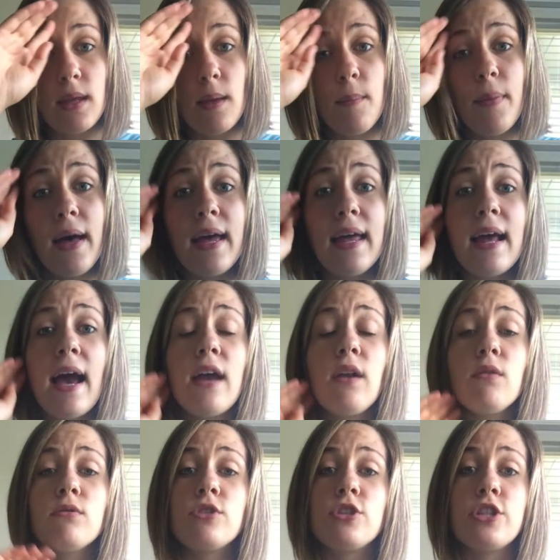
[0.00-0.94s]
But I
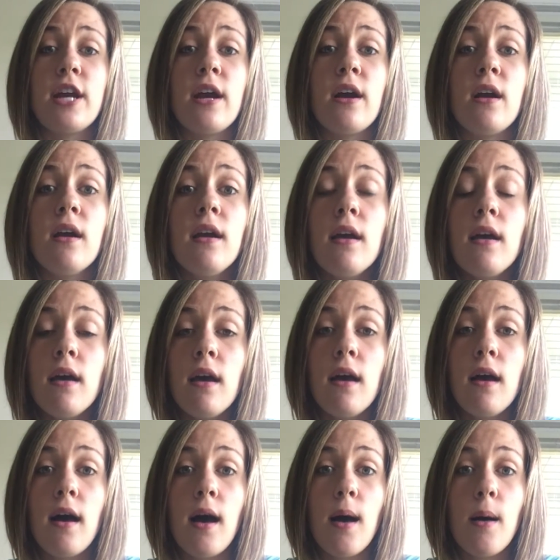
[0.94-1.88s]
don't share
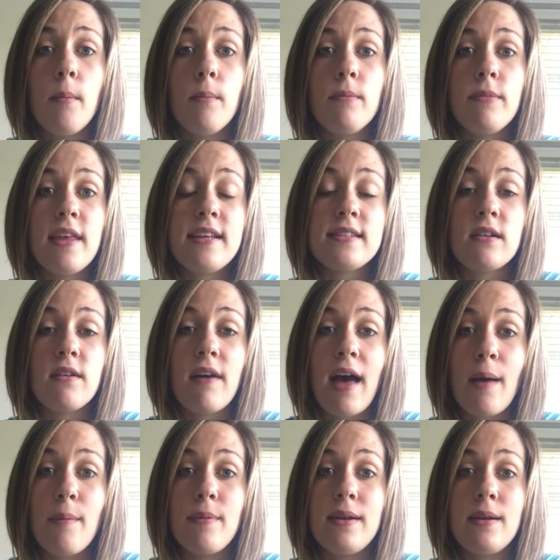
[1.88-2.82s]
things that have
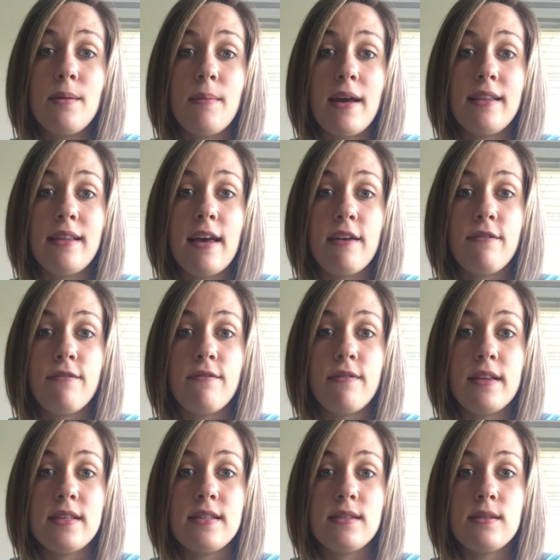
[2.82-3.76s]
happened in my life.
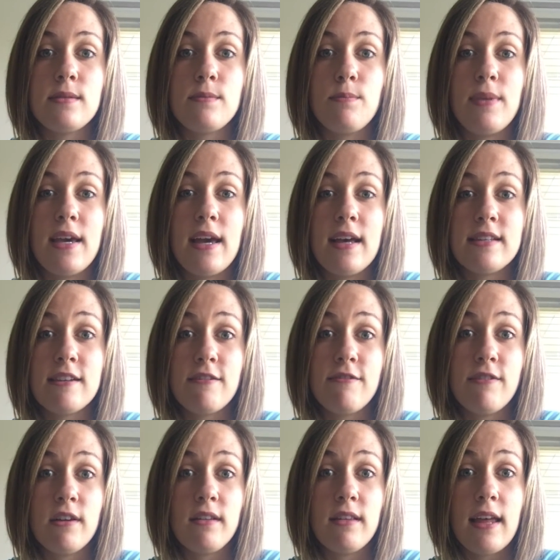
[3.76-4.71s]
It's because I
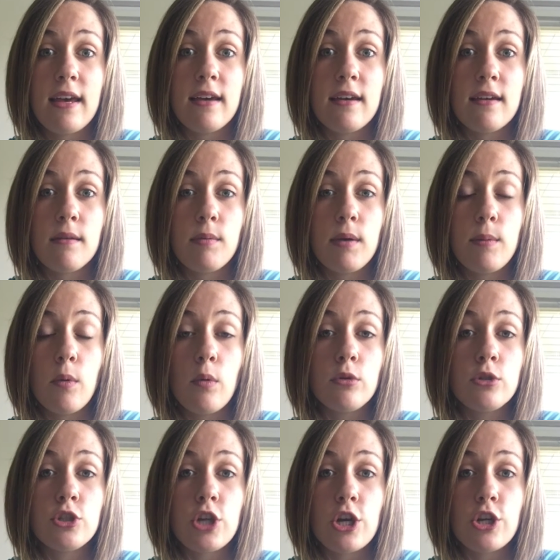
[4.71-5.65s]
feel like people
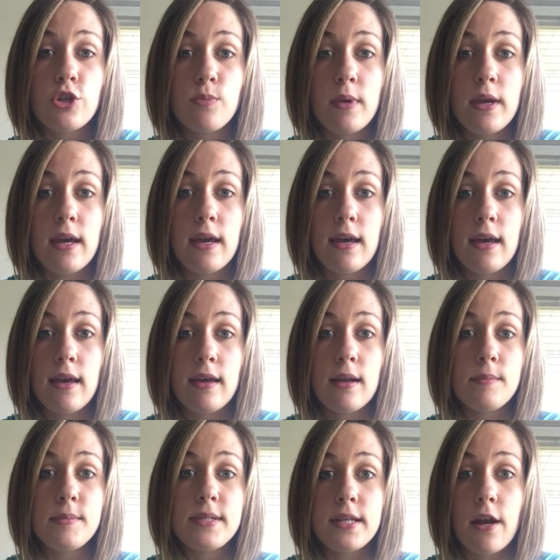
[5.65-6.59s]
will judge me, and
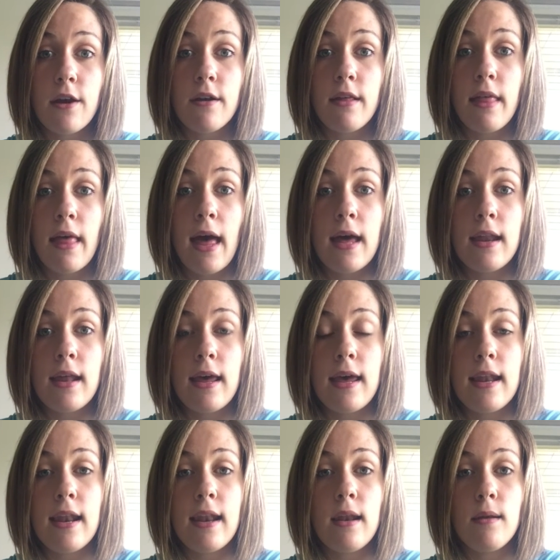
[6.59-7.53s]
I'm scared of that.
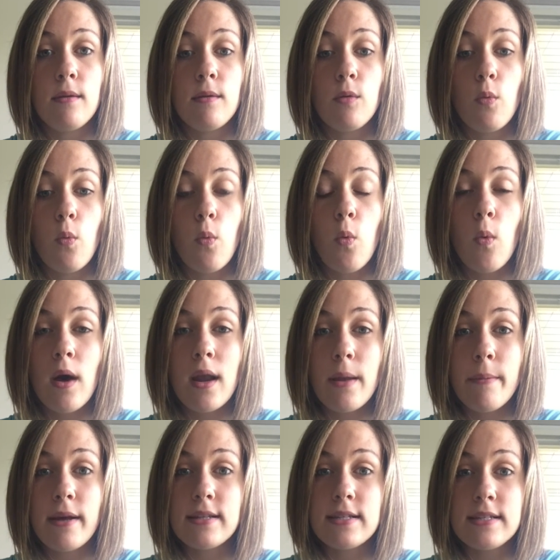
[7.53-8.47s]
And what
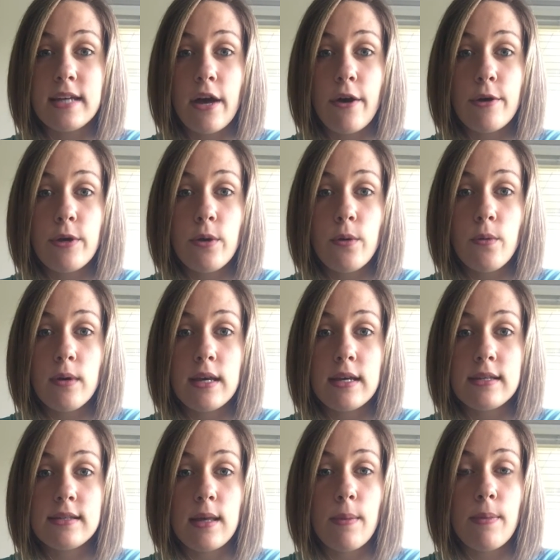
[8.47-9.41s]
I'm about to tell you
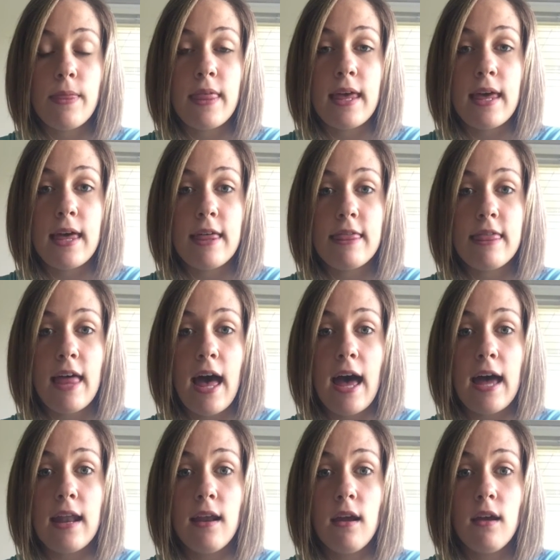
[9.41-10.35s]
is something
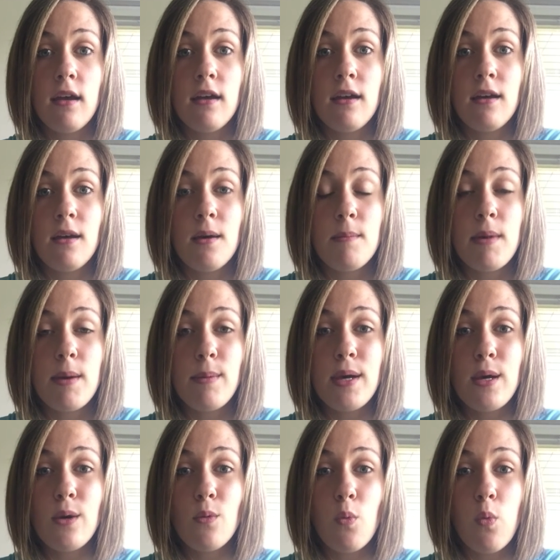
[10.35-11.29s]
that
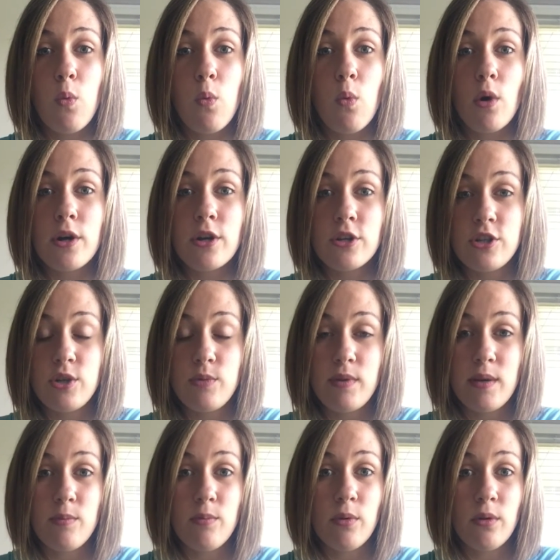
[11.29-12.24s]
maybe one or two
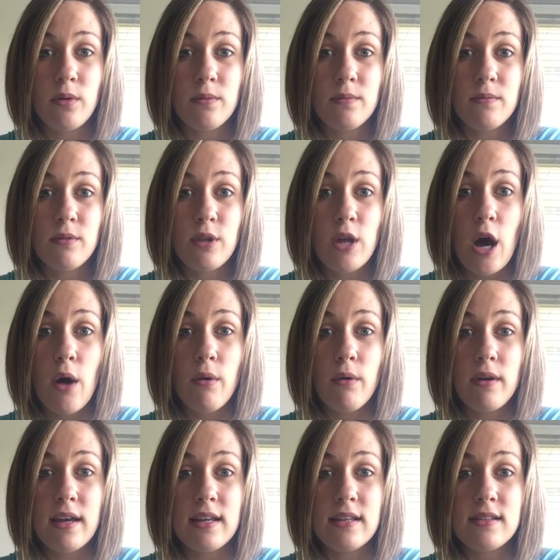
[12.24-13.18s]
people know.
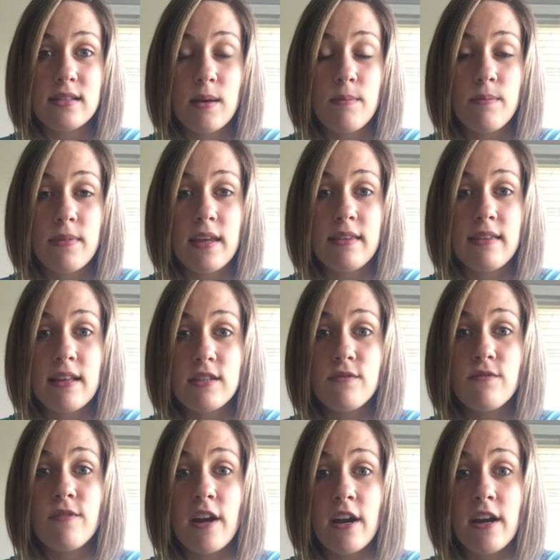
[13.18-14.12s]
It's something that's
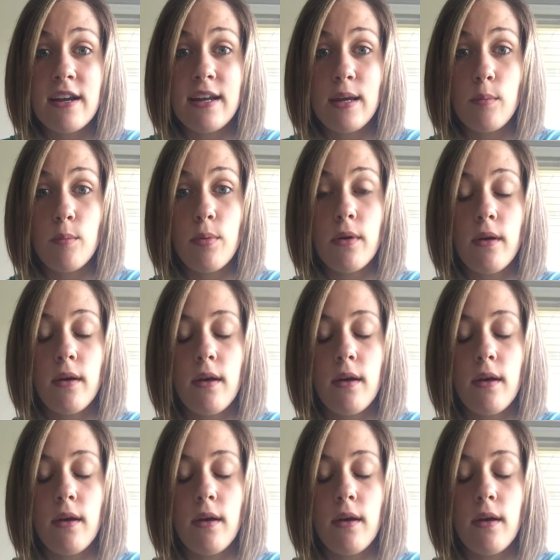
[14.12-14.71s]
very deep.